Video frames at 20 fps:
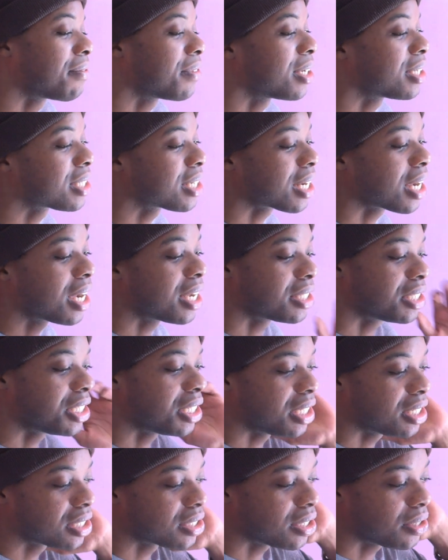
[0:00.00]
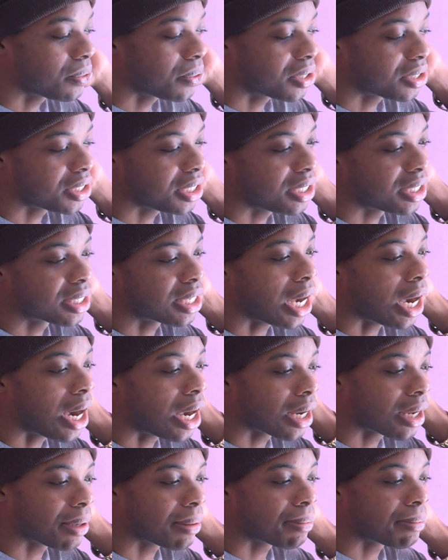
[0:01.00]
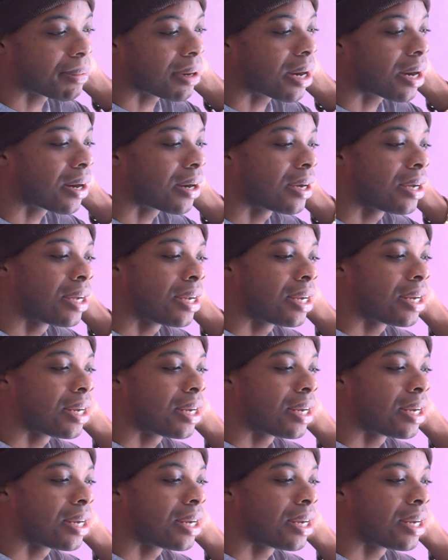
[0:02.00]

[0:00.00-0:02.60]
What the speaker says: Finna check out G, see what she talking about.